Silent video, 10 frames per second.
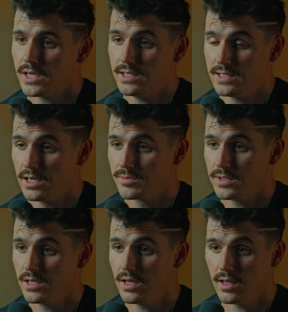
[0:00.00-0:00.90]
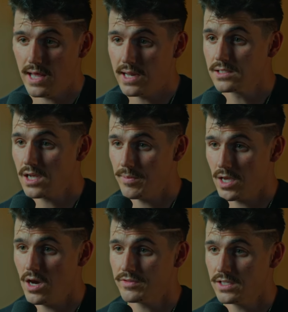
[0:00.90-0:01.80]
and he tells me that is
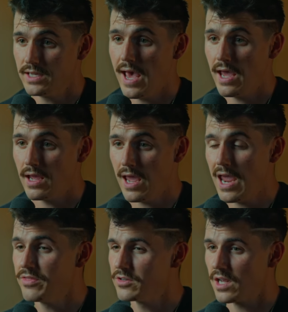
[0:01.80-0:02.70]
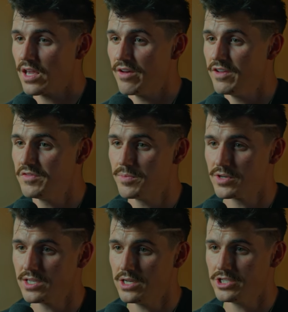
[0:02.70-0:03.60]
coming off today and there's like a
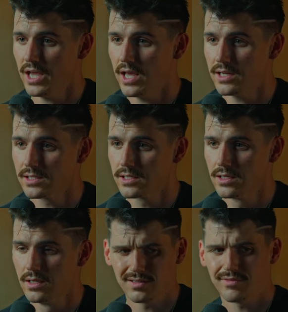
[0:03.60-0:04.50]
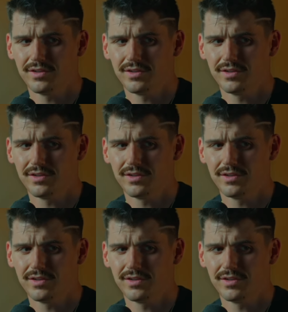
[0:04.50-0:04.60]
50% chance. So like